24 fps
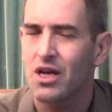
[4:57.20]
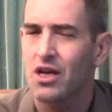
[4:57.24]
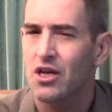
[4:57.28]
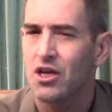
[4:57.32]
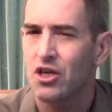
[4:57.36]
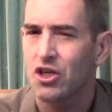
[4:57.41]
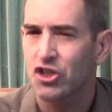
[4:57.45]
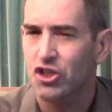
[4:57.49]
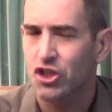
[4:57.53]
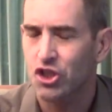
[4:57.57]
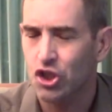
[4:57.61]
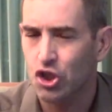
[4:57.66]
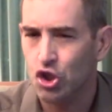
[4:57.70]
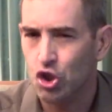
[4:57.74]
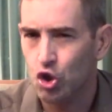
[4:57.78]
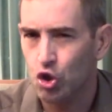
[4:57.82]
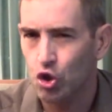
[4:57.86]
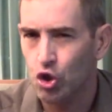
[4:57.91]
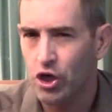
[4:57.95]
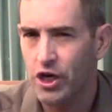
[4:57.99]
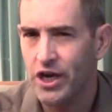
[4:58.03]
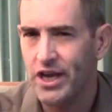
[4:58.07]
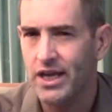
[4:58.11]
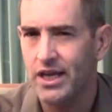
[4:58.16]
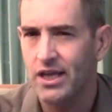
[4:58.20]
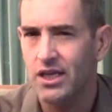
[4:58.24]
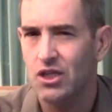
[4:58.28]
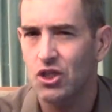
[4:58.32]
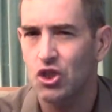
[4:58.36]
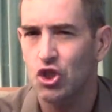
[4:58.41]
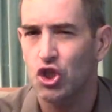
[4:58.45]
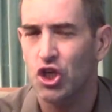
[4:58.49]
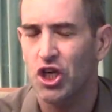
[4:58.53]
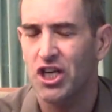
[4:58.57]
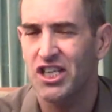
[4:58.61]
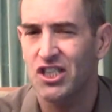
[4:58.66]

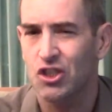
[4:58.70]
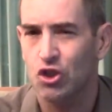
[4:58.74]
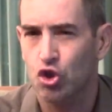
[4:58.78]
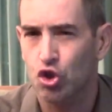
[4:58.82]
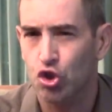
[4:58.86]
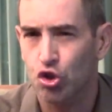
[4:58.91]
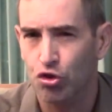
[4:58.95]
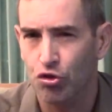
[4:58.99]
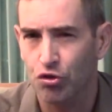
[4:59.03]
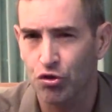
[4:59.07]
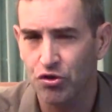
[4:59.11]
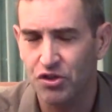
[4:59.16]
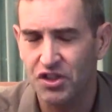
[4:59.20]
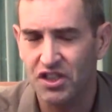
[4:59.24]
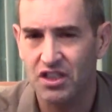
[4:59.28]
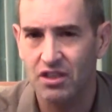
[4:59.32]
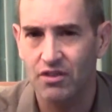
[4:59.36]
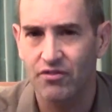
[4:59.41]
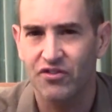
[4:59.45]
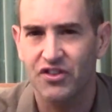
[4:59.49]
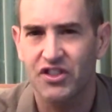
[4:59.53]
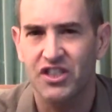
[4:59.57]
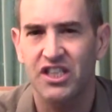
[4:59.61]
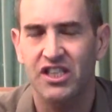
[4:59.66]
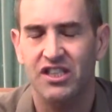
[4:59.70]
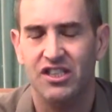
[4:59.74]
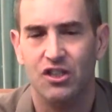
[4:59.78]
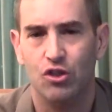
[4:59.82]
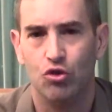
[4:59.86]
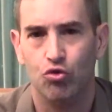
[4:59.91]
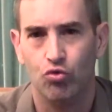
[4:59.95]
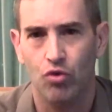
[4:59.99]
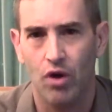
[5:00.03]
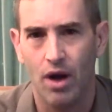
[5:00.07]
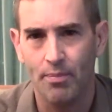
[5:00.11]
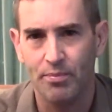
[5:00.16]
strange, intrusive,
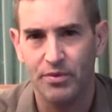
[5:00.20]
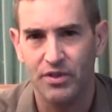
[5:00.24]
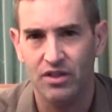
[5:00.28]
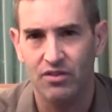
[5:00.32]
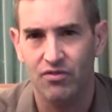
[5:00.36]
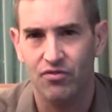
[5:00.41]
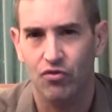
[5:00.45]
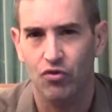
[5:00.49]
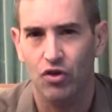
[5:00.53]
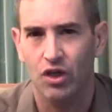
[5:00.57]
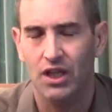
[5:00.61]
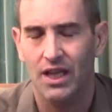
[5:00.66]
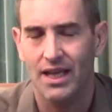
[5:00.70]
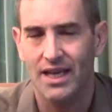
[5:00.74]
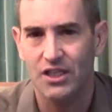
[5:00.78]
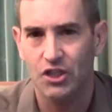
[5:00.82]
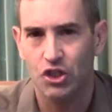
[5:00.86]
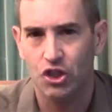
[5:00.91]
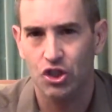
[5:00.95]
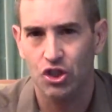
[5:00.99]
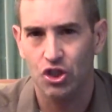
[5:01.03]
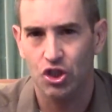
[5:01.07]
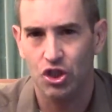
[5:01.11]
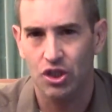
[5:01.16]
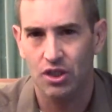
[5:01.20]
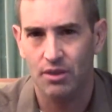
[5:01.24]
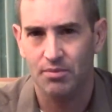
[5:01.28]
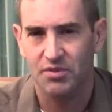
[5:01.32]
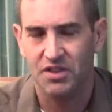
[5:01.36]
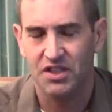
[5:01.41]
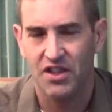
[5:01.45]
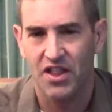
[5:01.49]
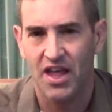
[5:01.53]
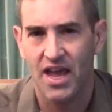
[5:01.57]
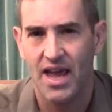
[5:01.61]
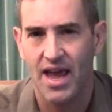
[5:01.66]
disruptive relationships
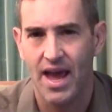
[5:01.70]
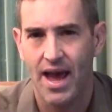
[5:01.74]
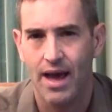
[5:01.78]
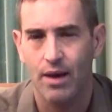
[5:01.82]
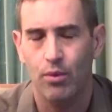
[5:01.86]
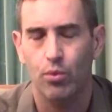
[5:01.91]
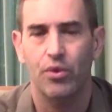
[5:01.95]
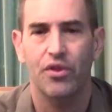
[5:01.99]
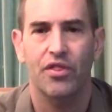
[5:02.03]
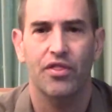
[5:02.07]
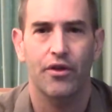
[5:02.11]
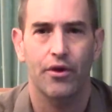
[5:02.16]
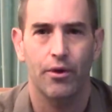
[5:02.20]
they had with their